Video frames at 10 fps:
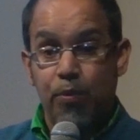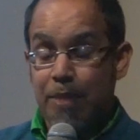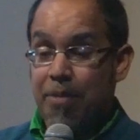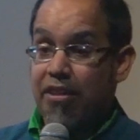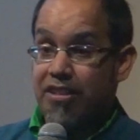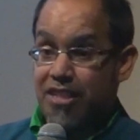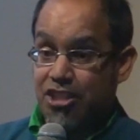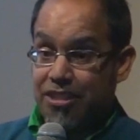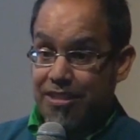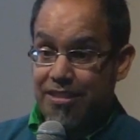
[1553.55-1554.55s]
the way
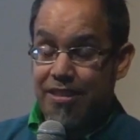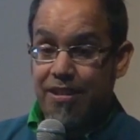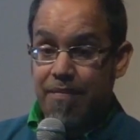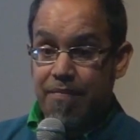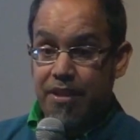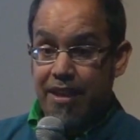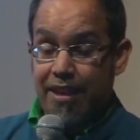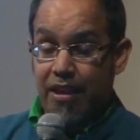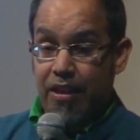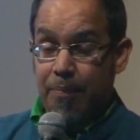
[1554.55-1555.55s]
politicians
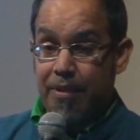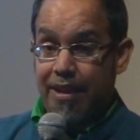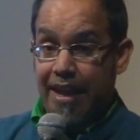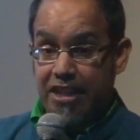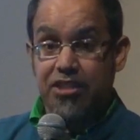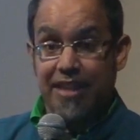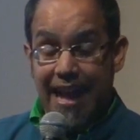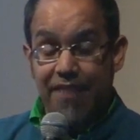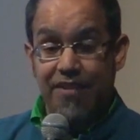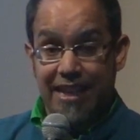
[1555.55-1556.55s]
um, actually
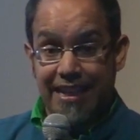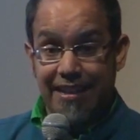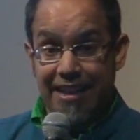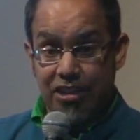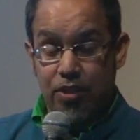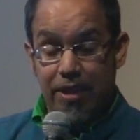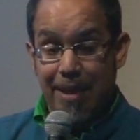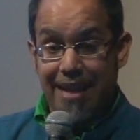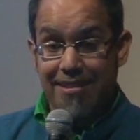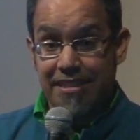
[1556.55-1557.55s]
advocate and try to
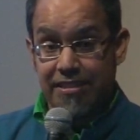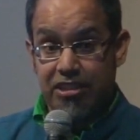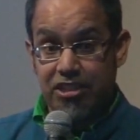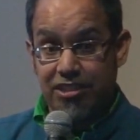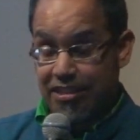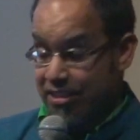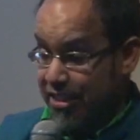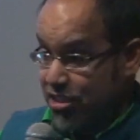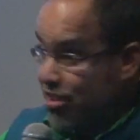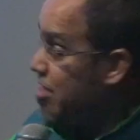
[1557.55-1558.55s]
pass these, legis these
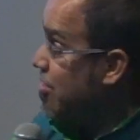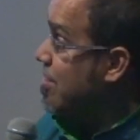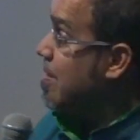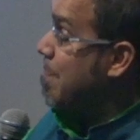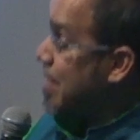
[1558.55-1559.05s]
legislations.